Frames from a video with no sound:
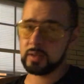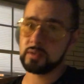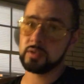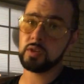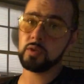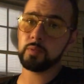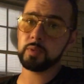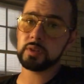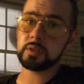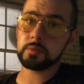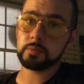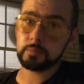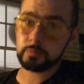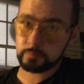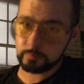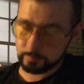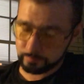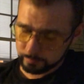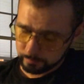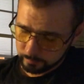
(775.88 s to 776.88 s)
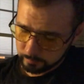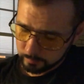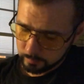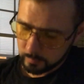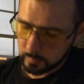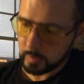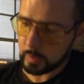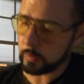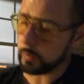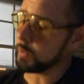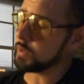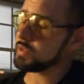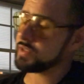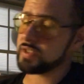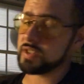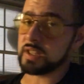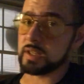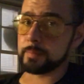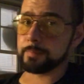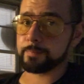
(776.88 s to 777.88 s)
So we'll
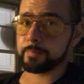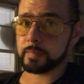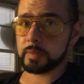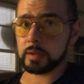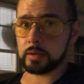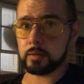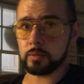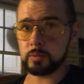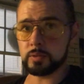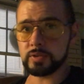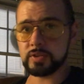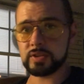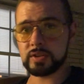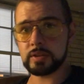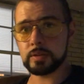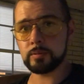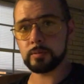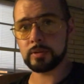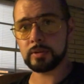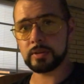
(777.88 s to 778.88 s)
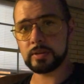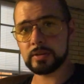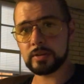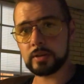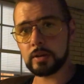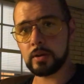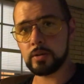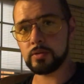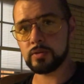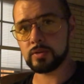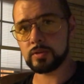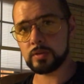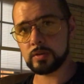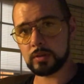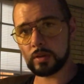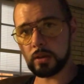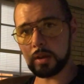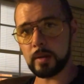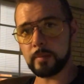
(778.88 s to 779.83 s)
see. We'll see where this goes.